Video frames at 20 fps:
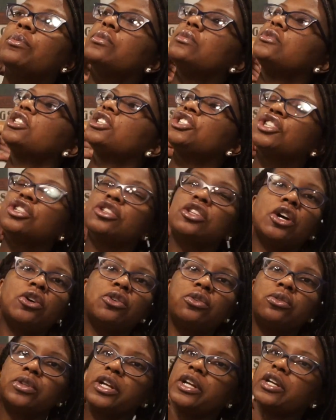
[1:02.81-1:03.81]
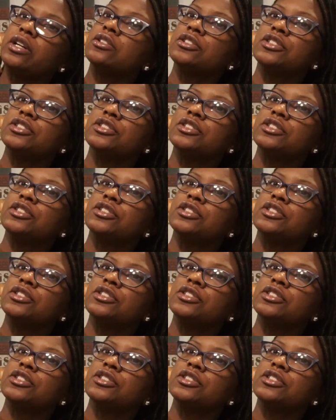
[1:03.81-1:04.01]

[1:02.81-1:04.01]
Just your local nail